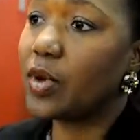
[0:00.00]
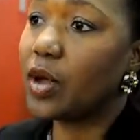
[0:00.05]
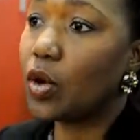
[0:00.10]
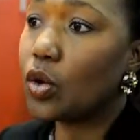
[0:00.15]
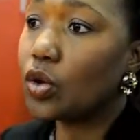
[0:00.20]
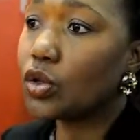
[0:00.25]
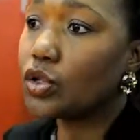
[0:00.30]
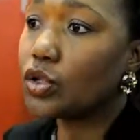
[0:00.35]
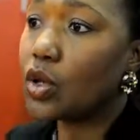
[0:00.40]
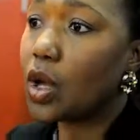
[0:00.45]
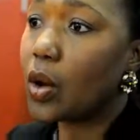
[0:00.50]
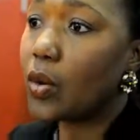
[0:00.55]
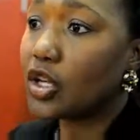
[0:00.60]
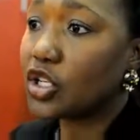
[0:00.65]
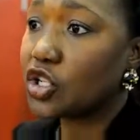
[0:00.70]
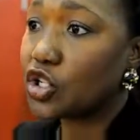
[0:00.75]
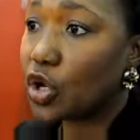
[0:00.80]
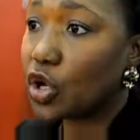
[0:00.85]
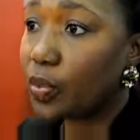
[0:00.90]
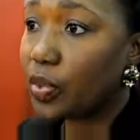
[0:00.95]
but also
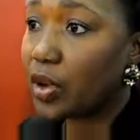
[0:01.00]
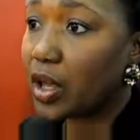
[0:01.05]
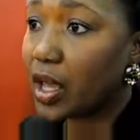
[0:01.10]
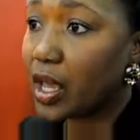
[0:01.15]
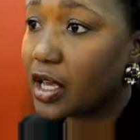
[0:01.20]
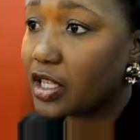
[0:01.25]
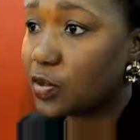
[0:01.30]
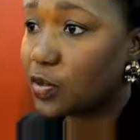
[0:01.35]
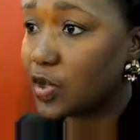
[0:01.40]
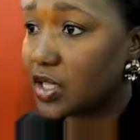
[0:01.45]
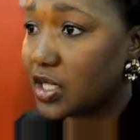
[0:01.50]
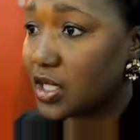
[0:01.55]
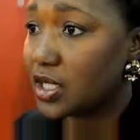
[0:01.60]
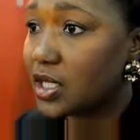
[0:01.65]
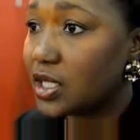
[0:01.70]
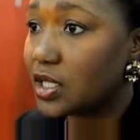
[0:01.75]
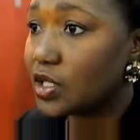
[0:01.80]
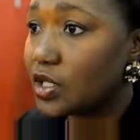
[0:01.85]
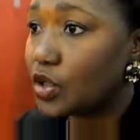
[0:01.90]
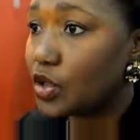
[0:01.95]
our shopping
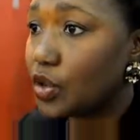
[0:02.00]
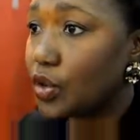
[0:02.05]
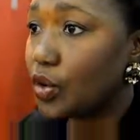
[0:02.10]
expertise.